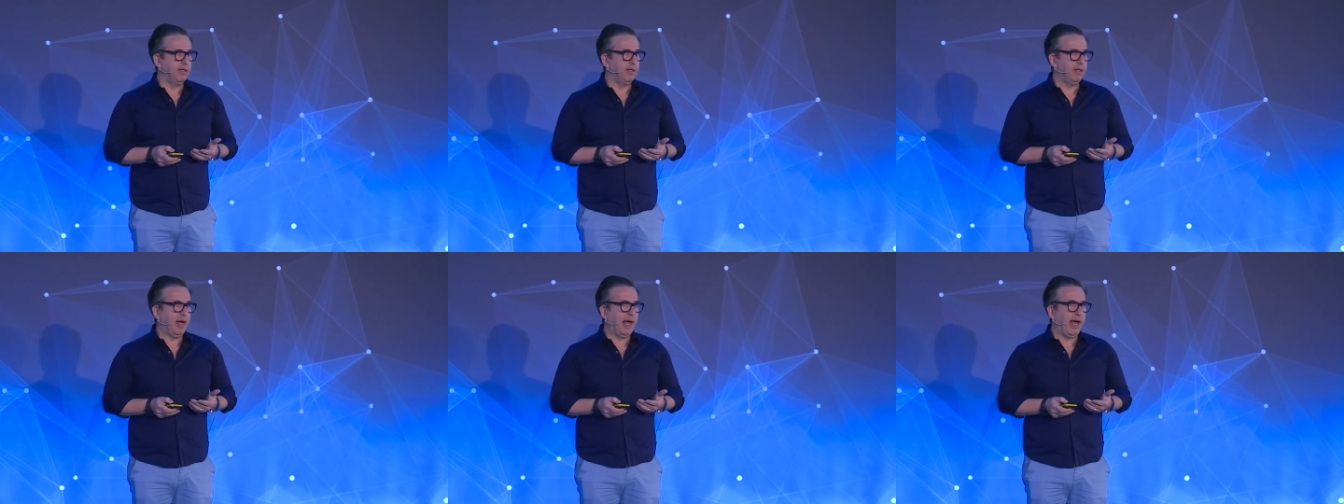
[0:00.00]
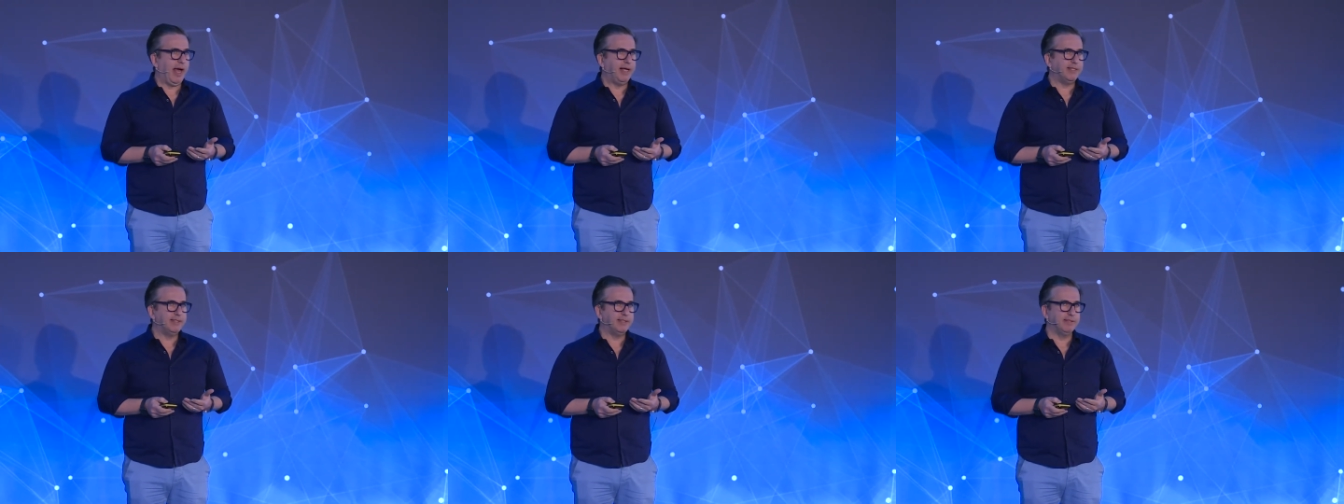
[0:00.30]

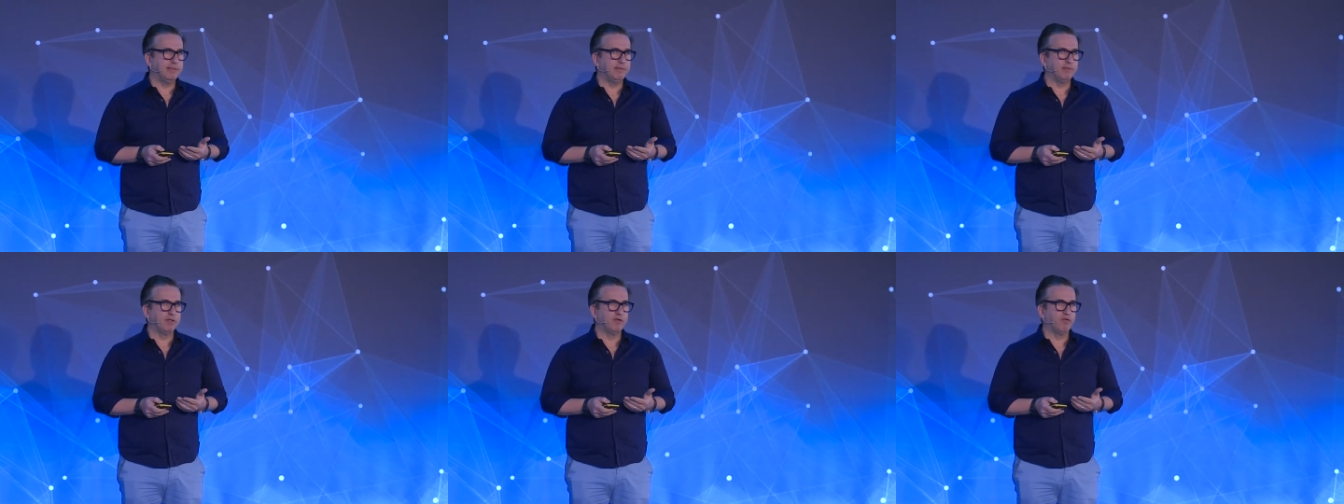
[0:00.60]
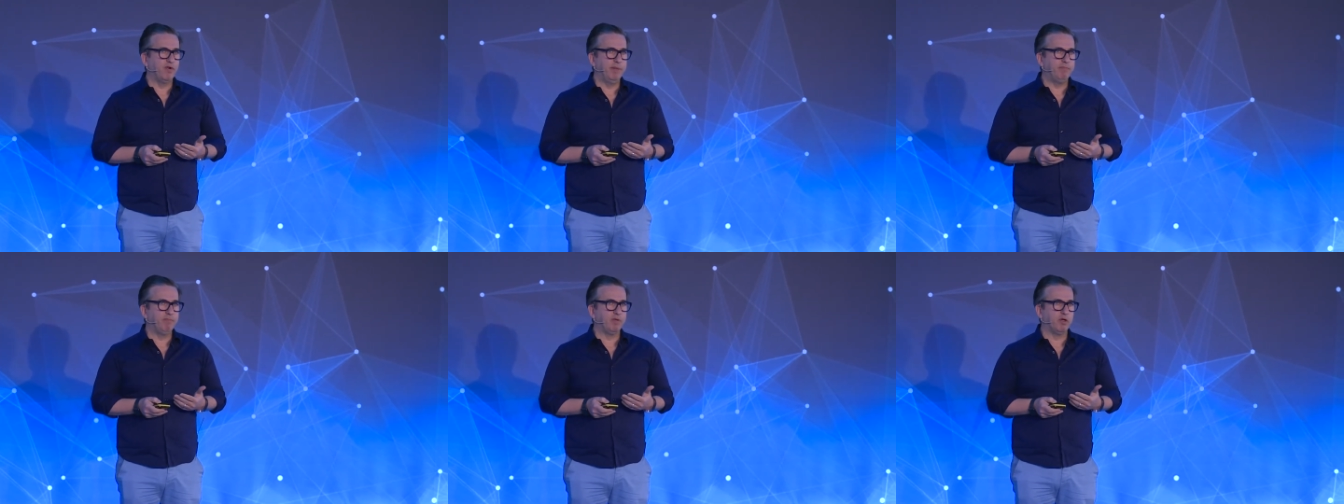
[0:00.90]
hasn't
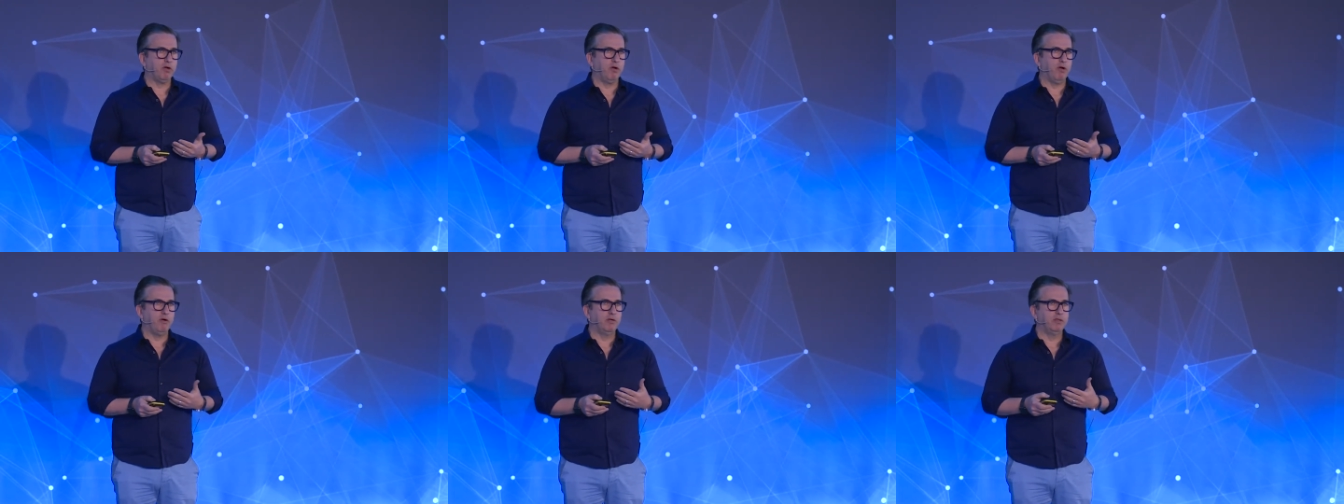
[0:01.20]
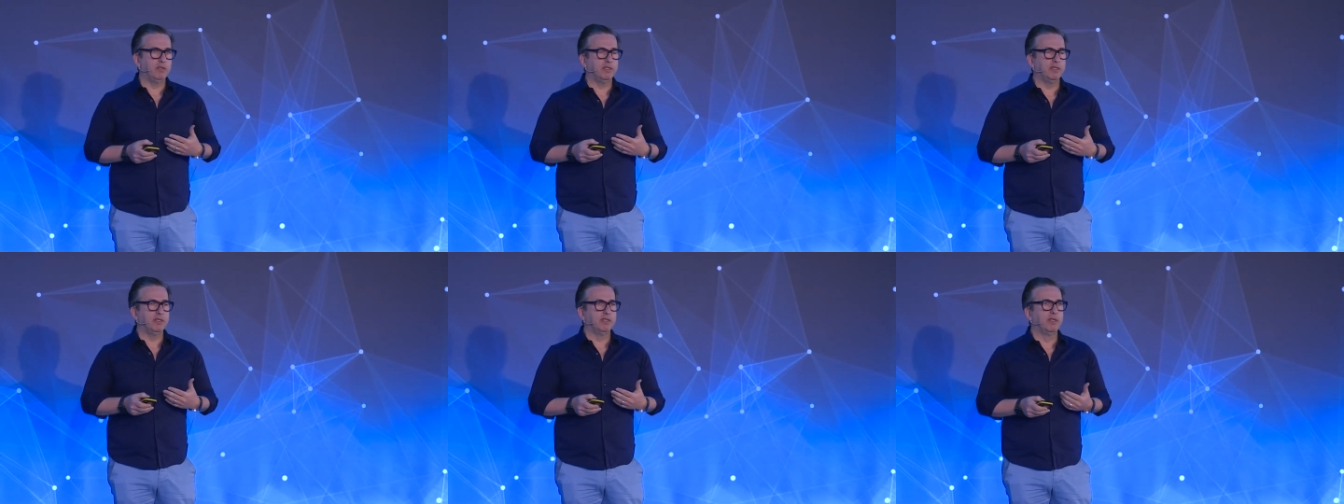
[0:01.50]

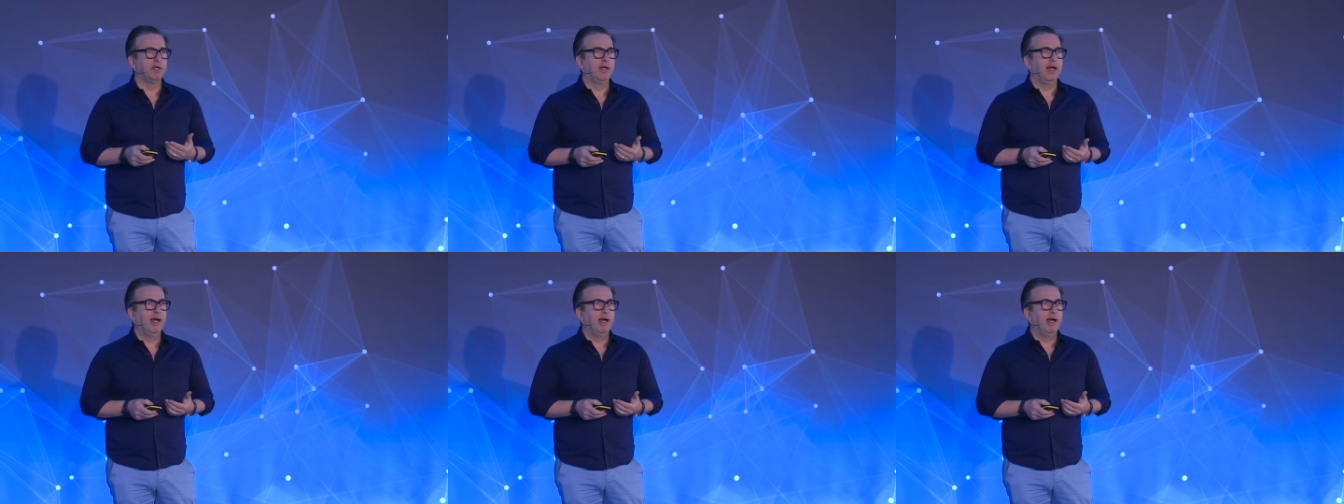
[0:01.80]
cryptocurrencies